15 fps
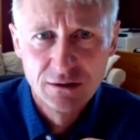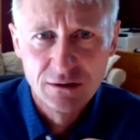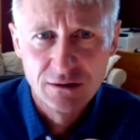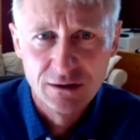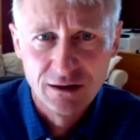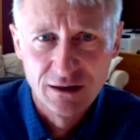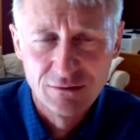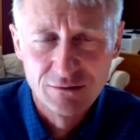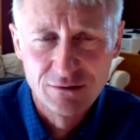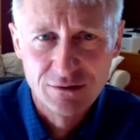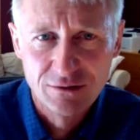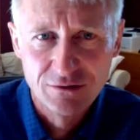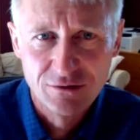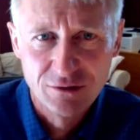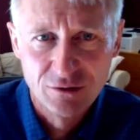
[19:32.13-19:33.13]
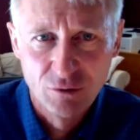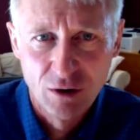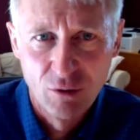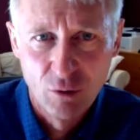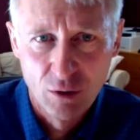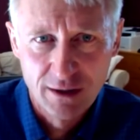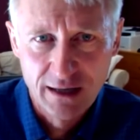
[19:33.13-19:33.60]
you know, to, to
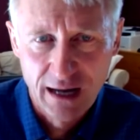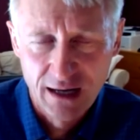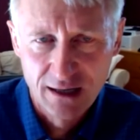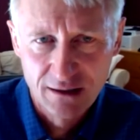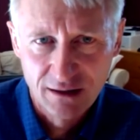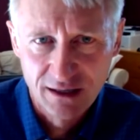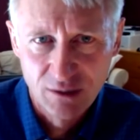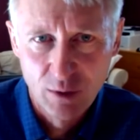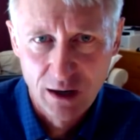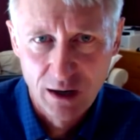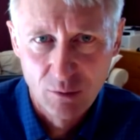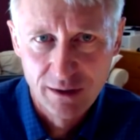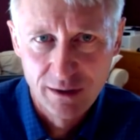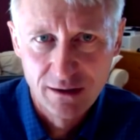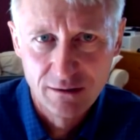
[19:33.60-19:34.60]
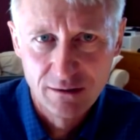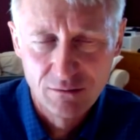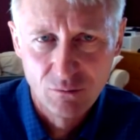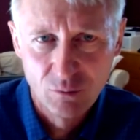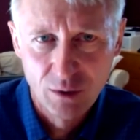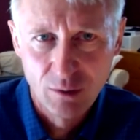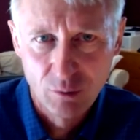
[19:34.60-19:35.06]
grow organically where we
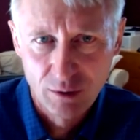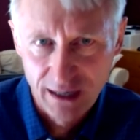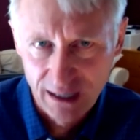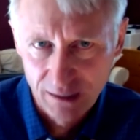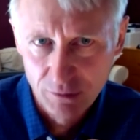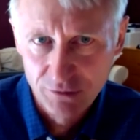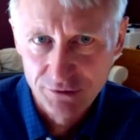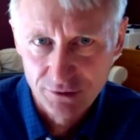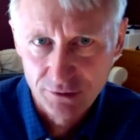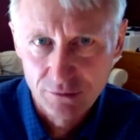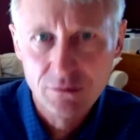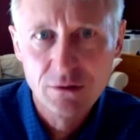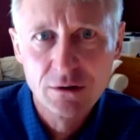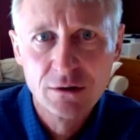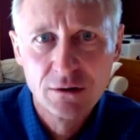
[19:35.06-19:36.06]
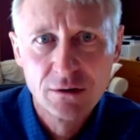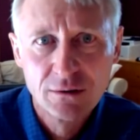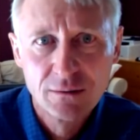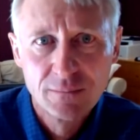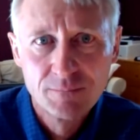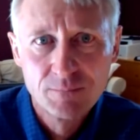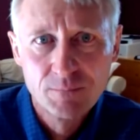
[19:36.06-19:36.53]
where we're able to.
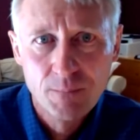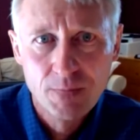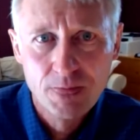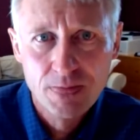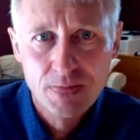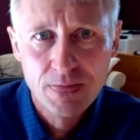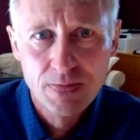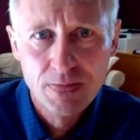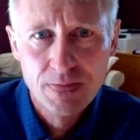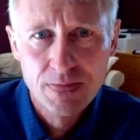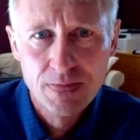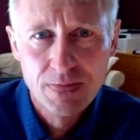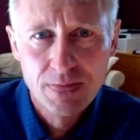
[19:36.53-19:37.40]
Can